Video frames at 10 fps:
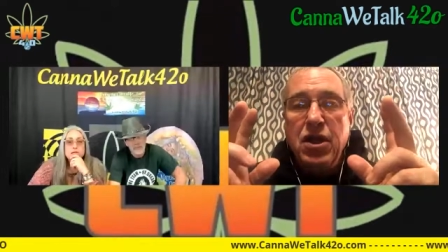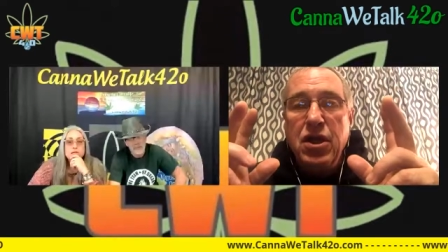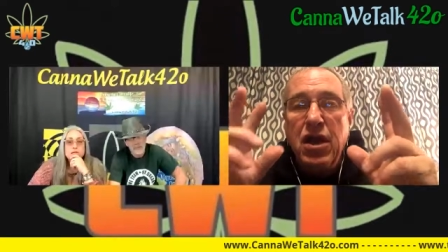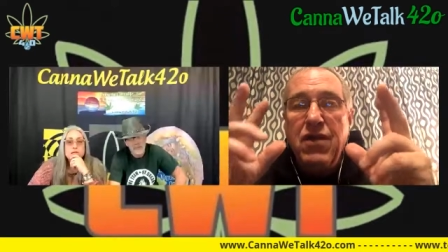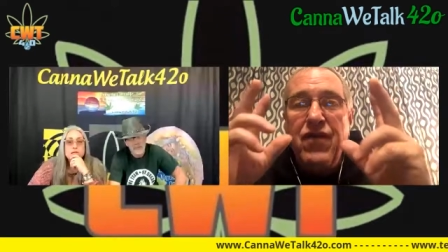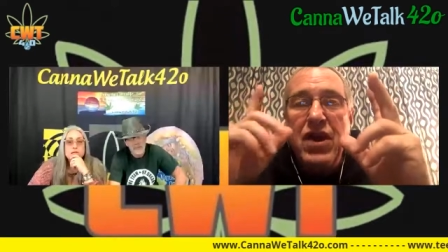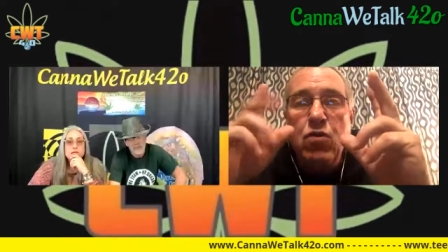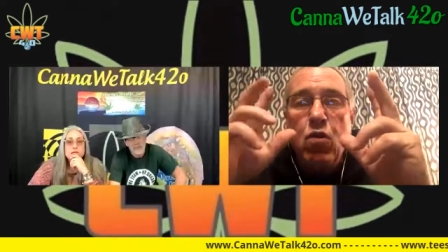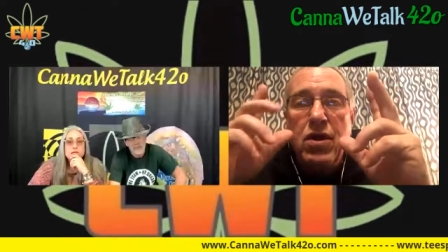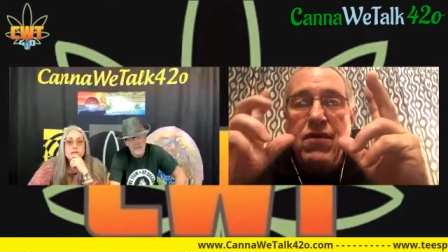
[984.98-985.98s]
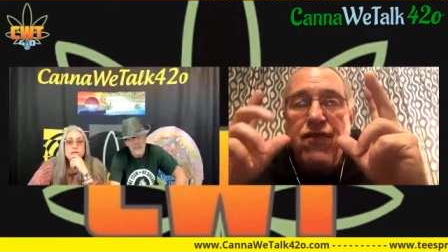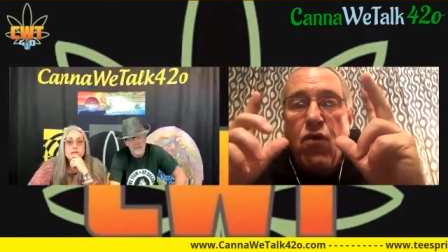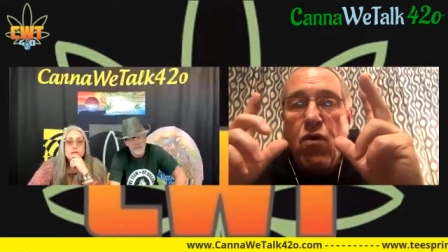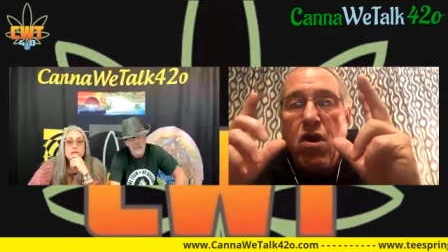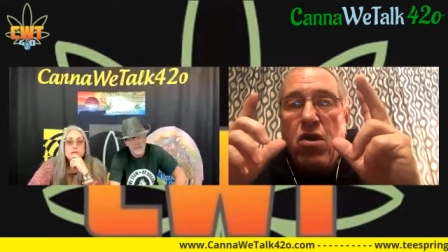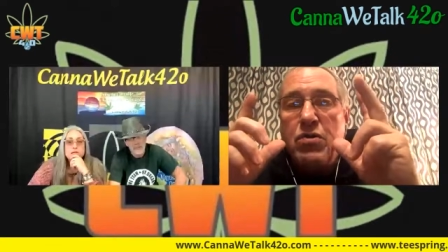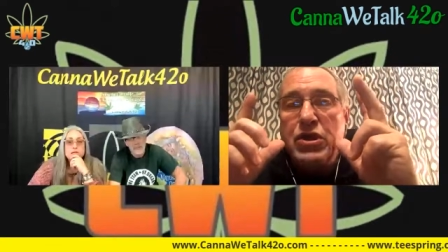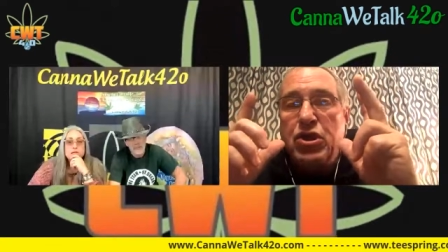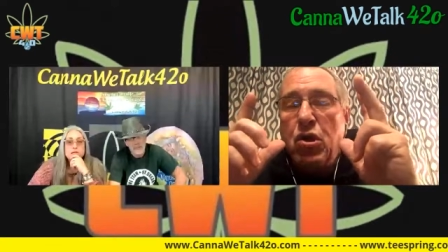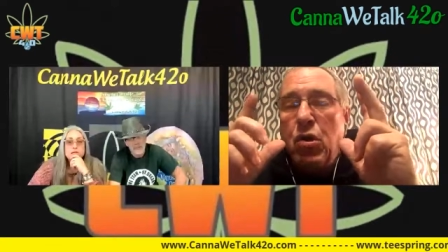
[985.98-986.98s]
And if any one of the 4
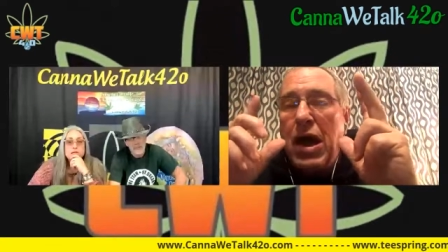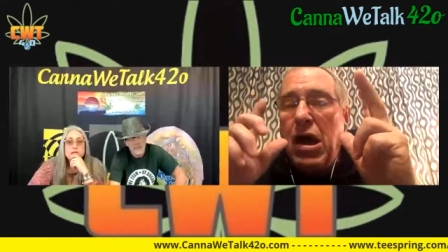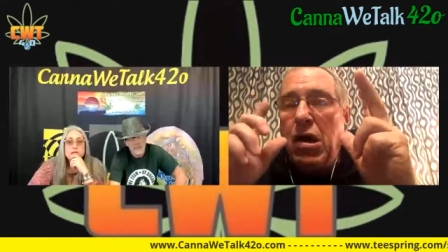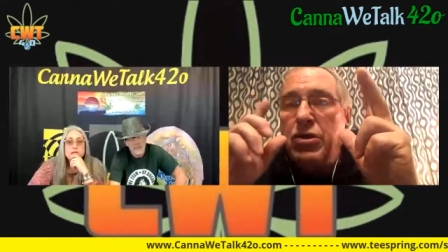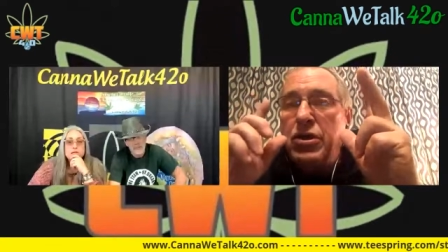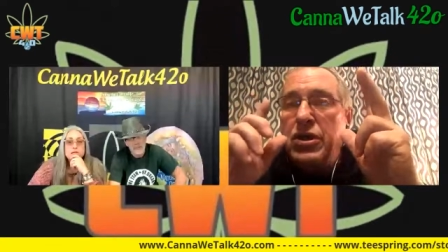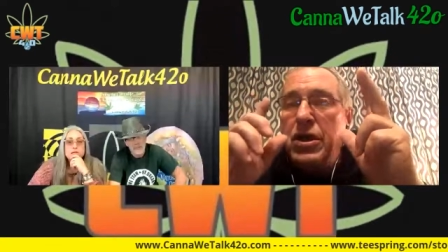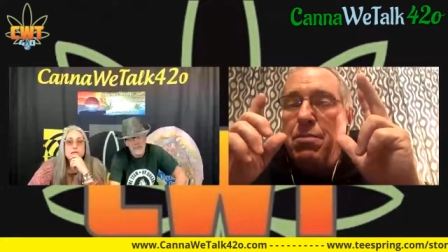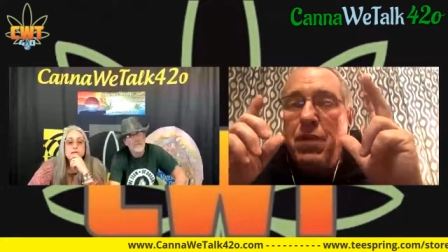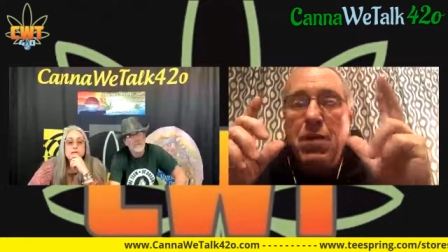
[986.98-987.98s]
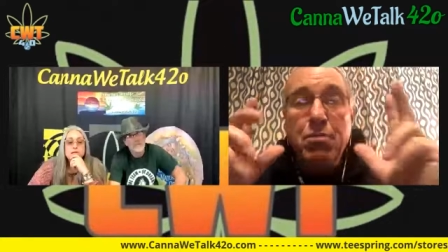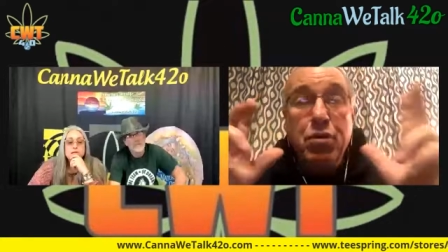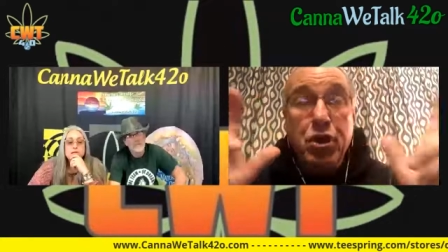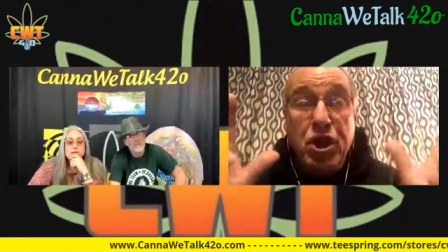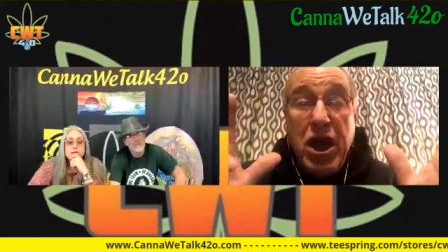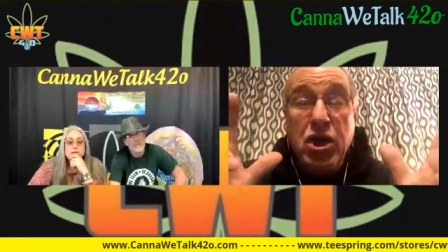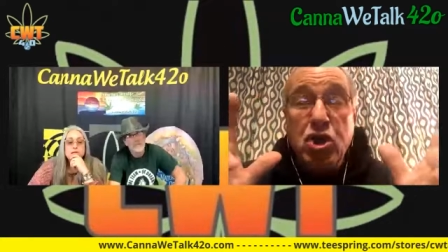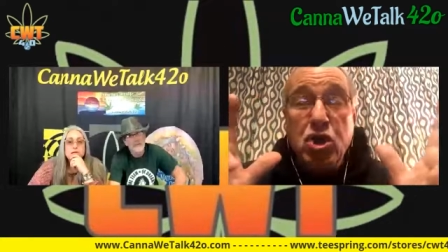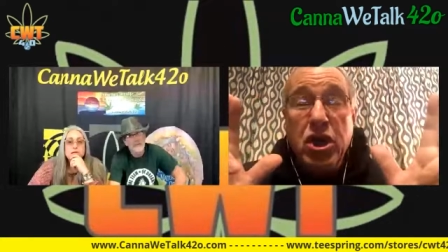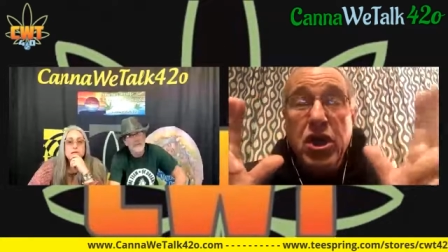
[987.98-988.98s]
arteries go out, then
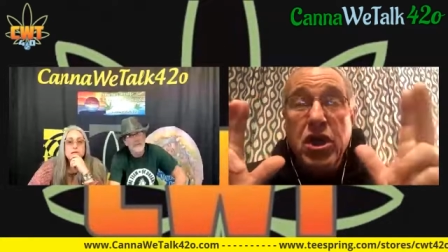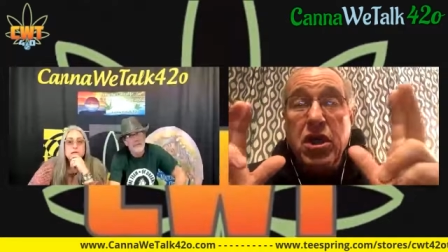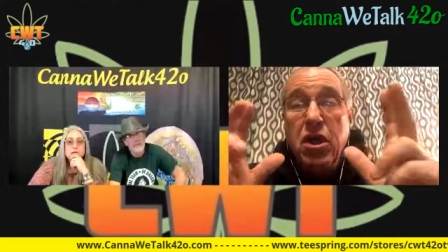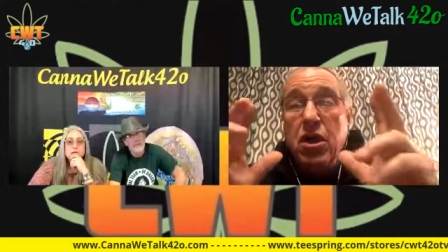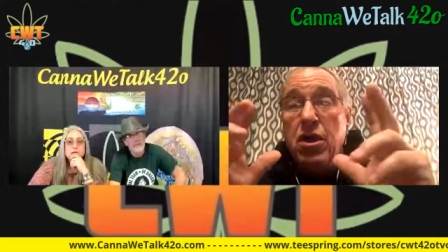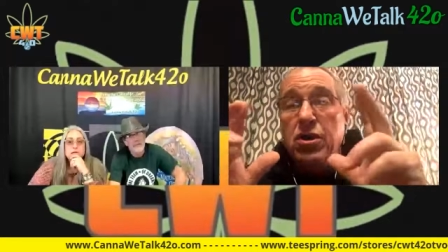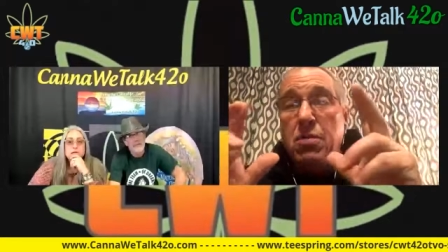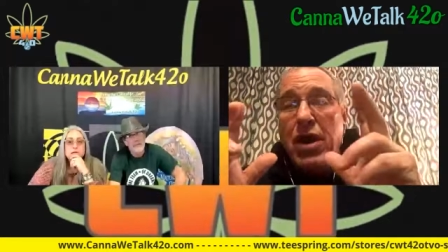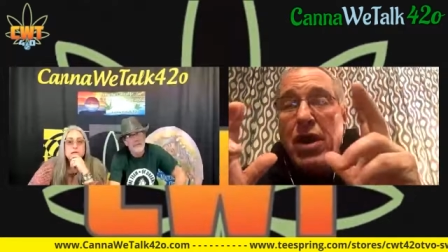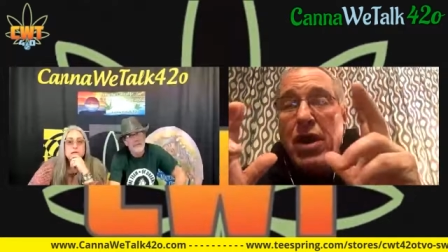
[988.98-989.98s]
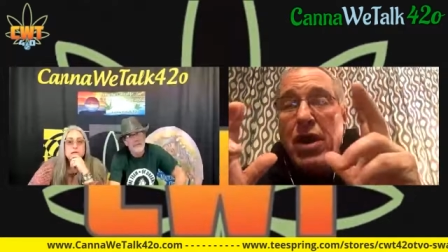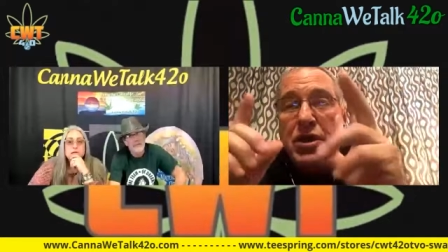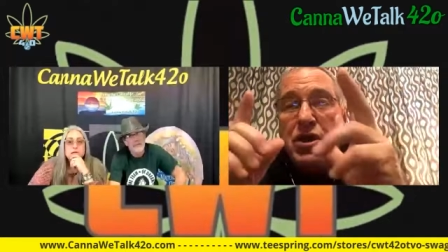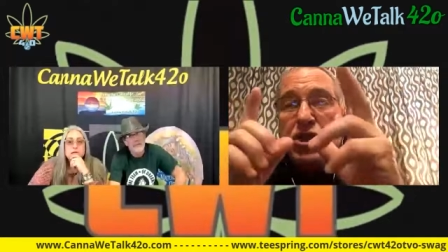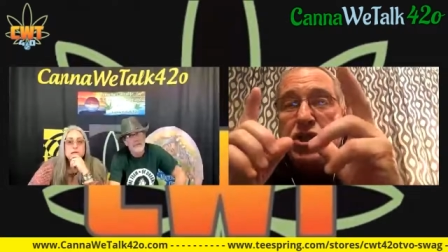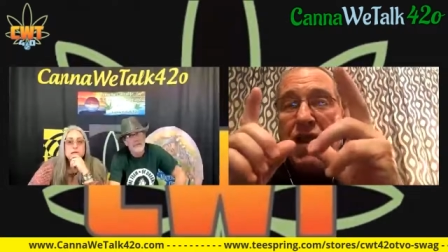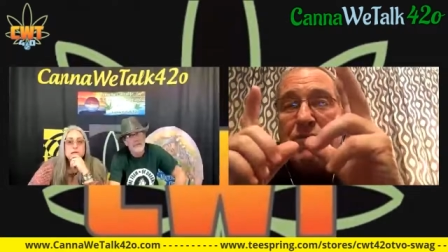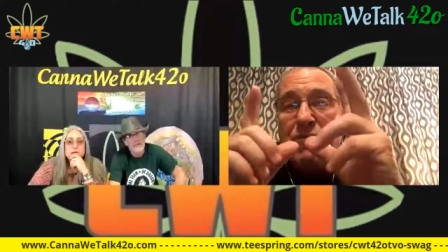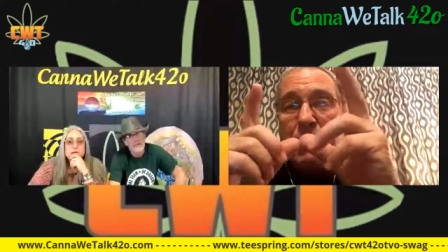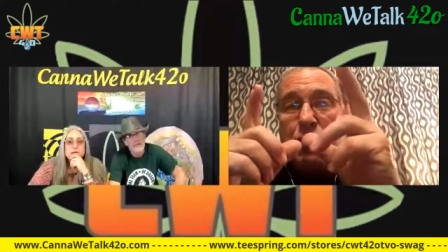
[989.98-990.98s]
potentially the brain can be
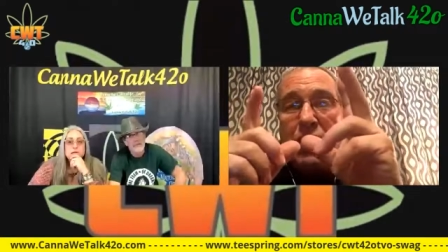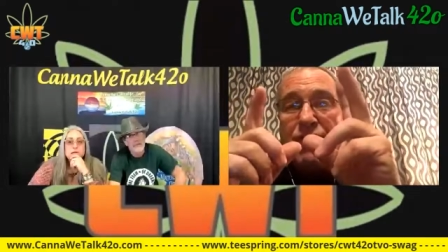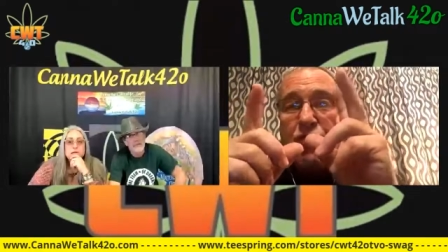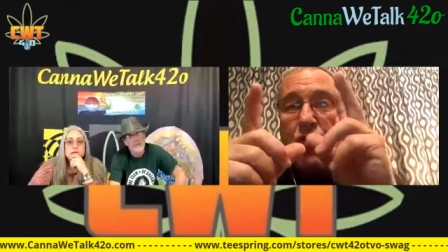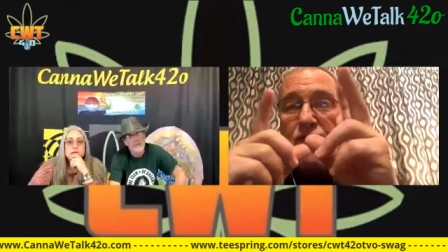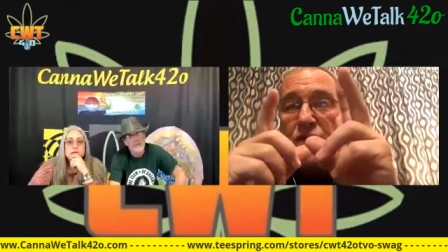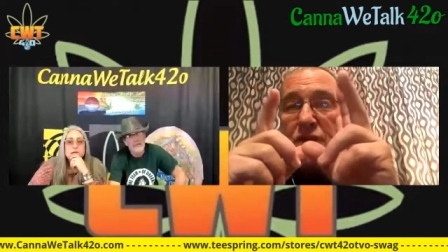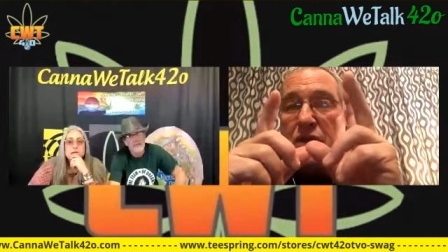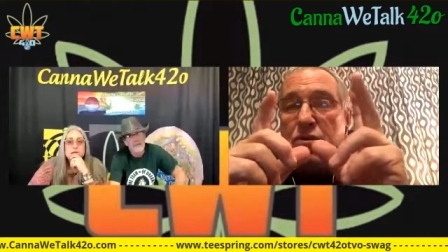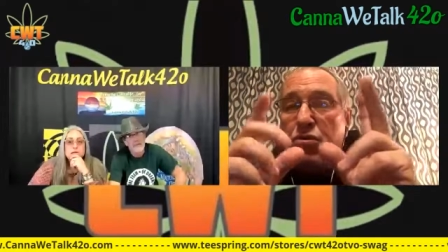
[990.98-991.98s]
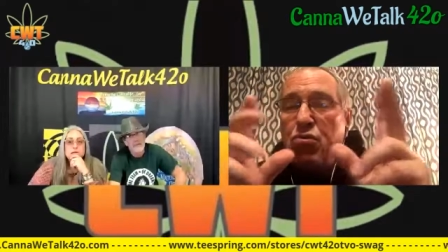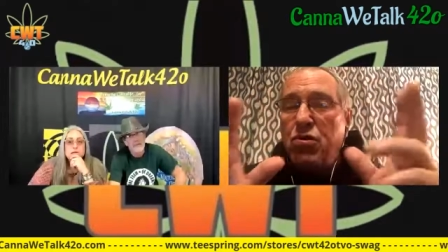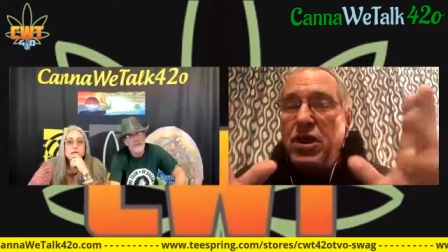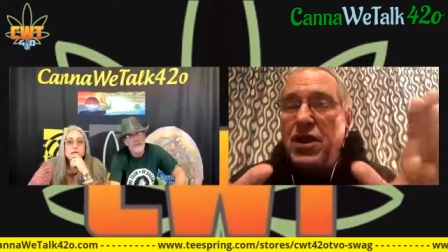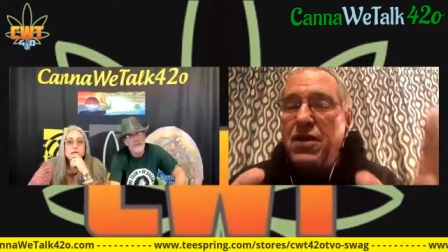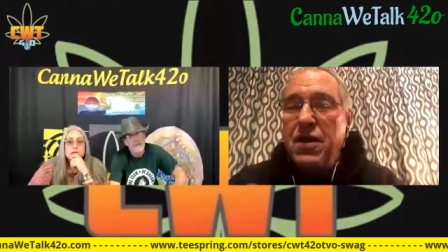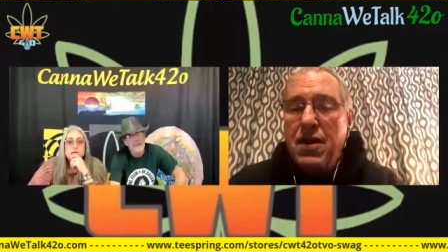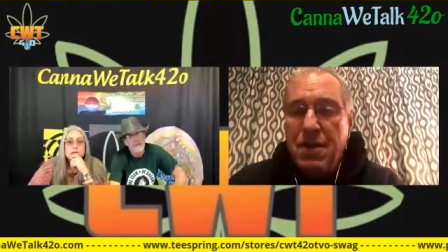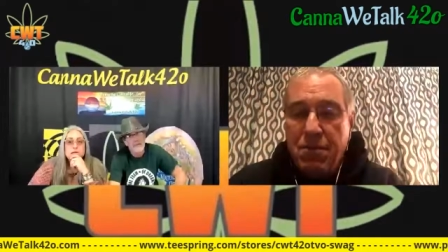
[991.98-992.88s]
saved by blood flow from the other 3,